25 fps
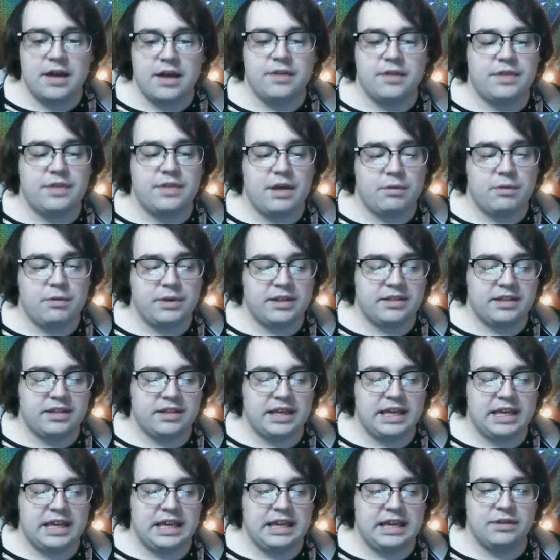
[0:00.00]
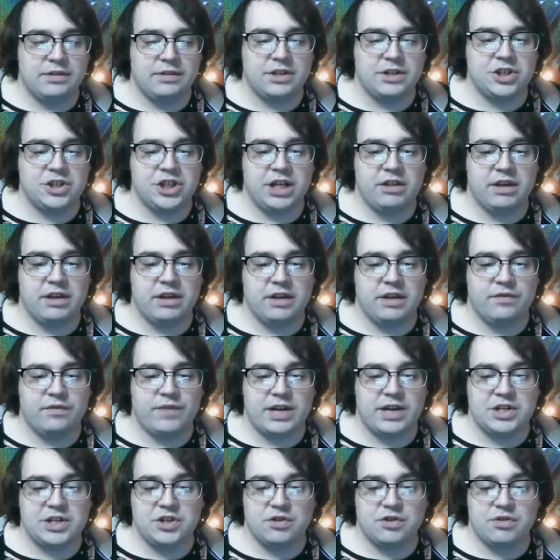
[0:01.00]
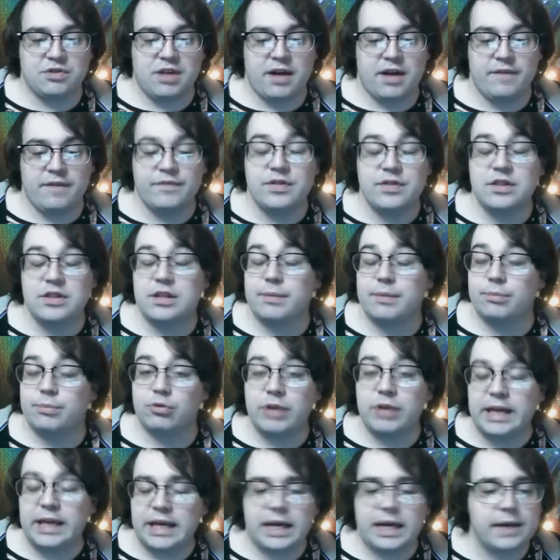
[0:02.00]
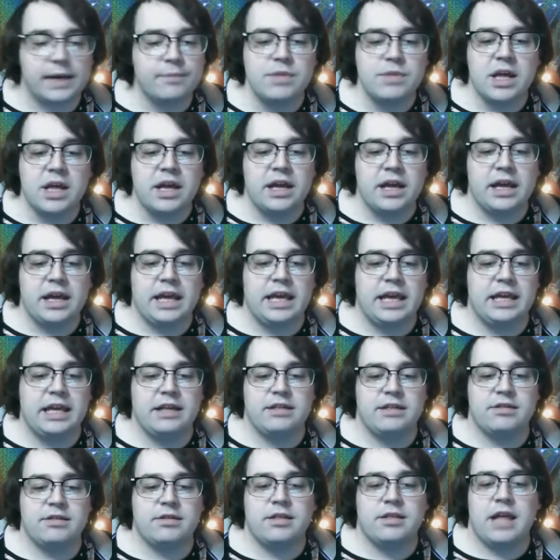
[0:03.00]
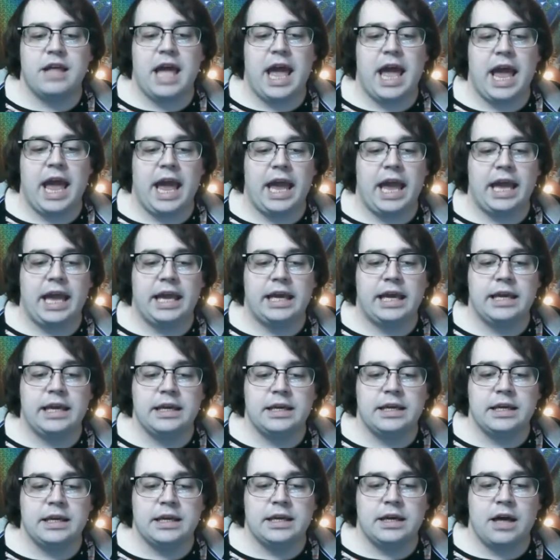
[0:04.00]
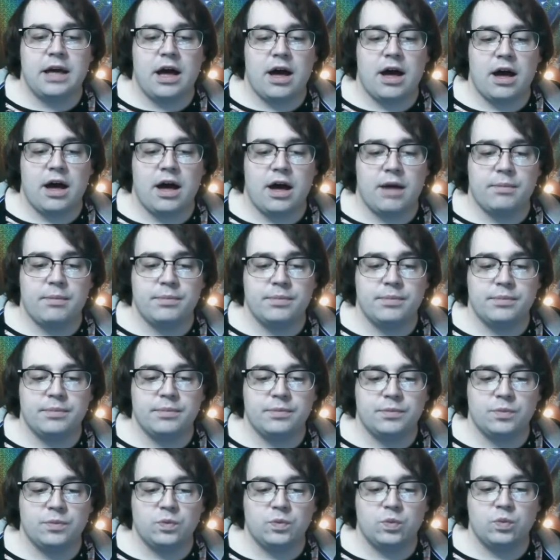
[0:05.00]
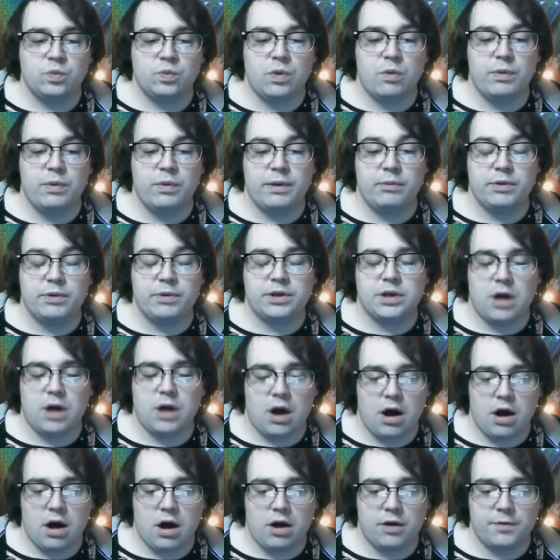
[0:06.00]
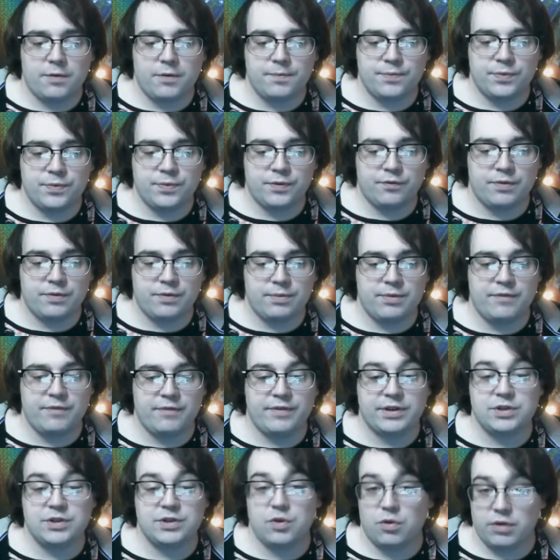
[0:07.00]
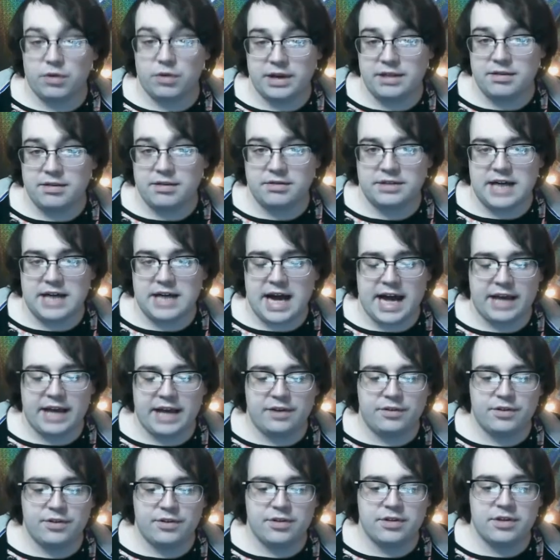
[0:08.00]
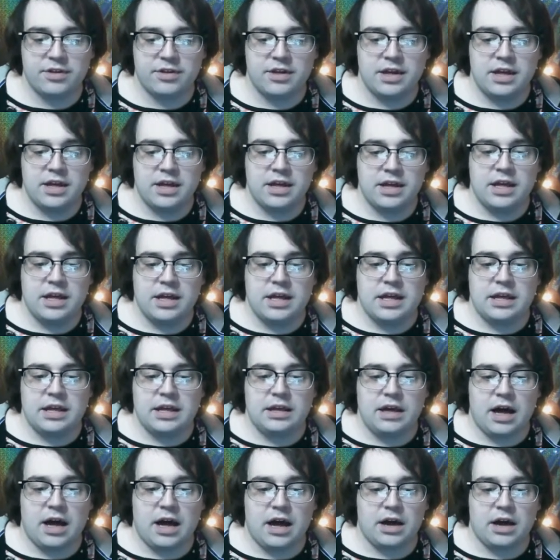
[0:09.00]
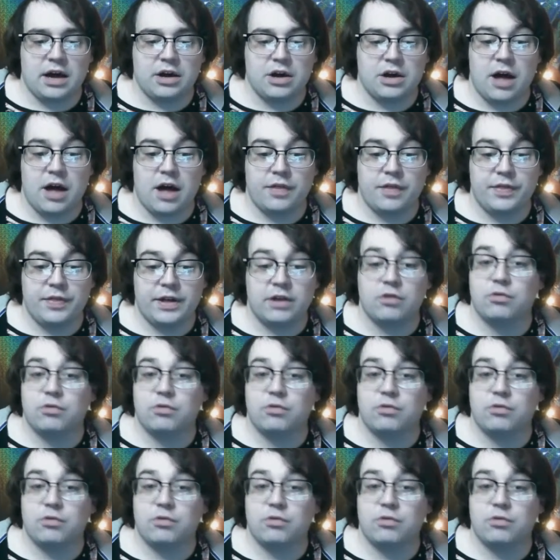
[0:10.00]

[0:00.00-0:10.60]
that we see in the Chilling Adventures of Sabrina is a what we would call, from the Victorian styles, Gothic